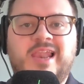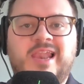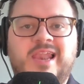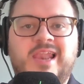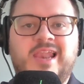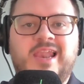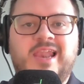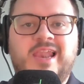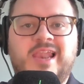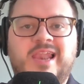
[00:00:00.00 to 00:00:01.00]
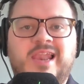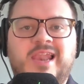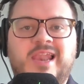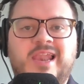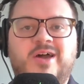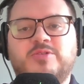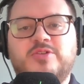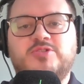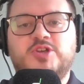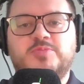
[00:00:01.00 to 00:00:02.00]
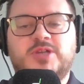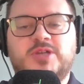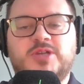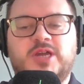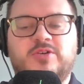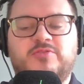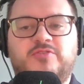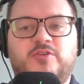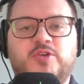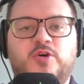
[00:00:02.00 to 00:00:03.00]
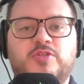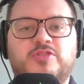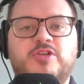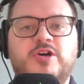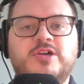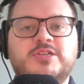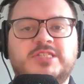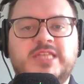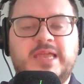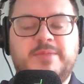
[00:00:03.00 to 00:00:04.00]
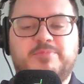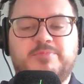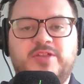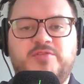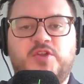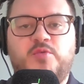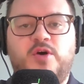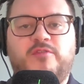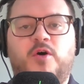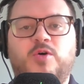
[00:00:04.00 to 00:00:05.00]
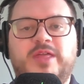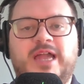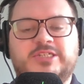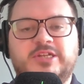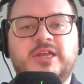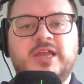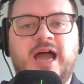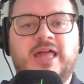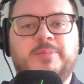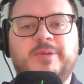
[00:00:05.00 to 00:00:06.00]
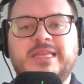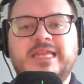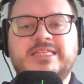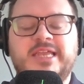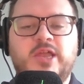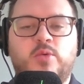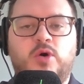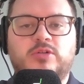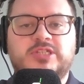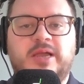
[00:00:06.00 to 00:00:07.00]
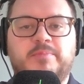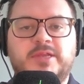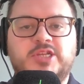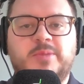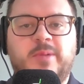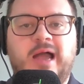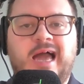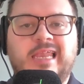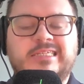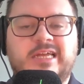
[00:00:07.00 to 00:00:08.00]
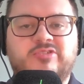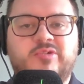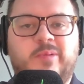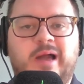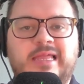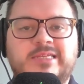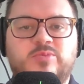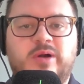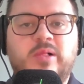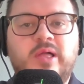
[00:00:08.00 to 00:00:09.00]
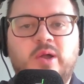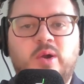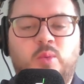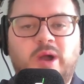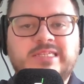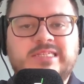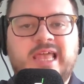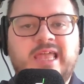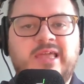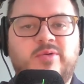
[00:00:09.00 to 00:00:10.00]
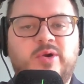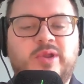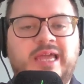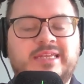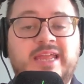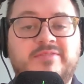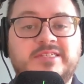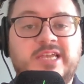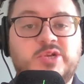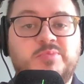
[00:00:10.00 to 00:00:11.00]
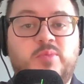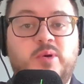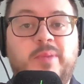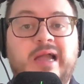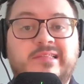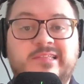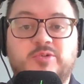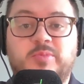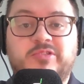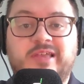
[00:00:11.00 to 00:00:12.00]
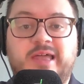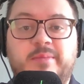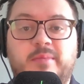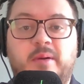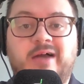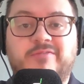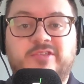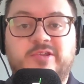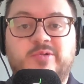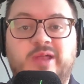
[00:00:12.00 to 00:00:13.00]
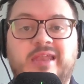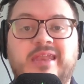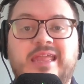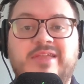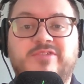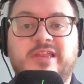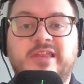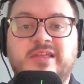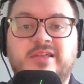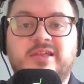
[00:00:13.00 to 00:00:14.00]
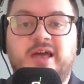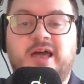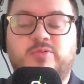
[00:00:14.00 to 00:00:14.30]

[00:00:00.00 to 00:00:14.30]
Hello and welcome back to the Odds Now YouTube channel for your Thursday preview of all the action at the PDC World Championship at Alexandra Palace. Well, Wednesday, we only had an evening session, but we're back to double time, afternoon and evening,